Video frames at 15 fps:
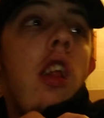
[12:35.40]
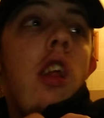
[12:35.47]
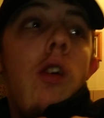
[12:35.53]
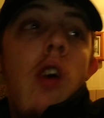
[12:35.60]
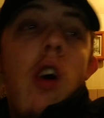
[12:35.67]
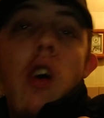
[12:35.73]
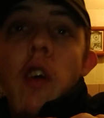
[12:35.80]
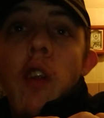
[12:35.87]

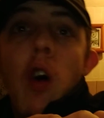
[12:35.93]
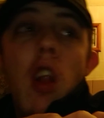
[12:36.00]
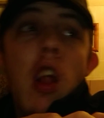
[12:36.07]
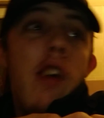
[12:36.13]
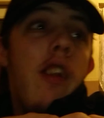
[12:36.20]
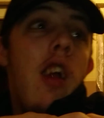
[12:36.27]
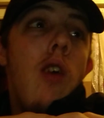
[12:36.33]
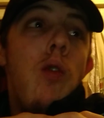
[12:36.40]
So well, I'm not
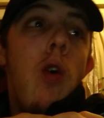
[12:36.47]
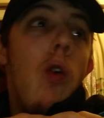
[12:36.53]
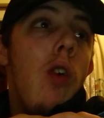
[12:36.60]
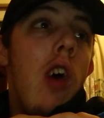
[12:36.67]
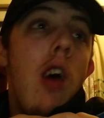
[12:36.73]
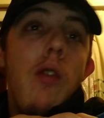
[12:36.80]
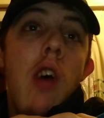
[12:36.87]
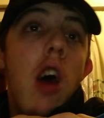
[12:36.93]
leaving that pub
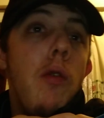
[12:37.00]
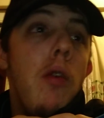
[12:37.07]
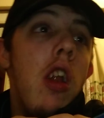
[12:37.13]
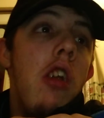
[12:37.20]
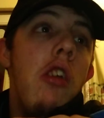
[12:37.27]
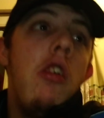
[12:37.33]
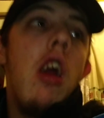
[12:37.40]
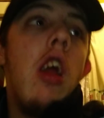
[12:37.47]
without my
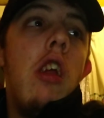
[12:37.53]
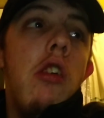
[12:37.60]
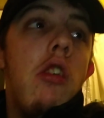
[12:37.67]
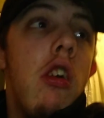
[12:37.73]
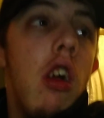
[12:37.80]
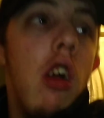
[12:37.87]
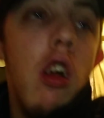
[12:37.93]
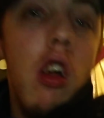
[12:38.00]
money change.